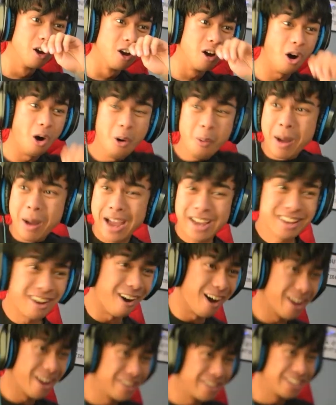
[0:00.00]
Oh my
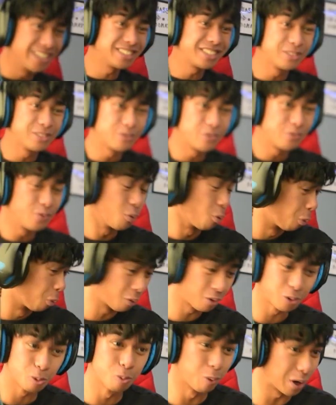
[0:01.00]
god, this is...
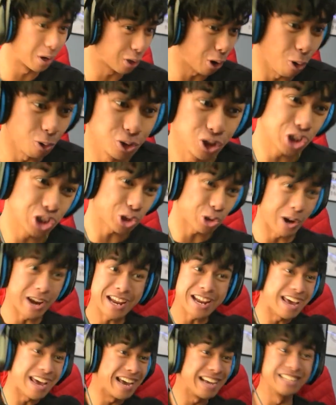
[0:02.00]
We're going
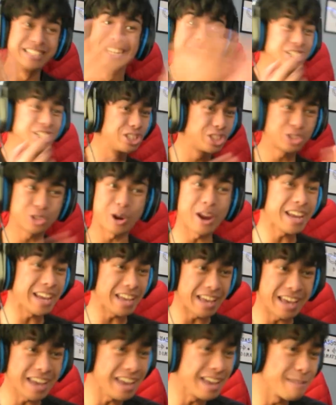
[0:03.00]
straight in! Straight
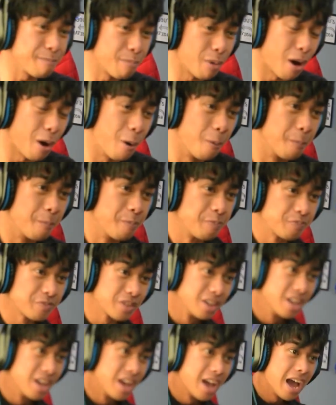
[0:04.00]
in, bro!
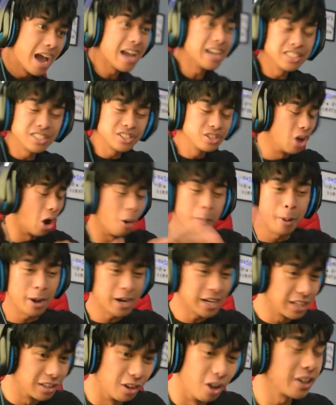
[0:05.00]
And is
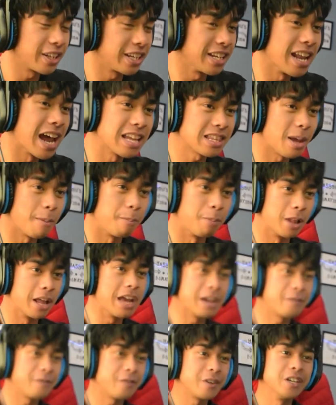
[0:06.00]
nobody looking at the
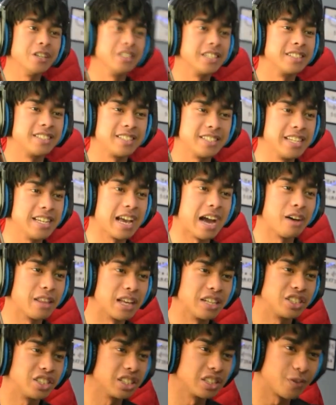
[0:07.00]
playing field and seeing how
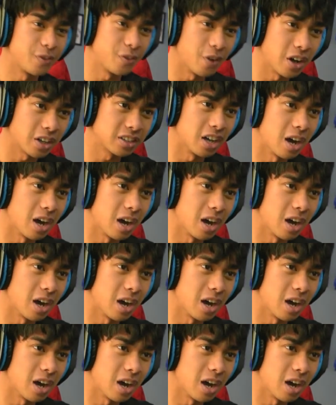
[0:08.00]
that shit's fucked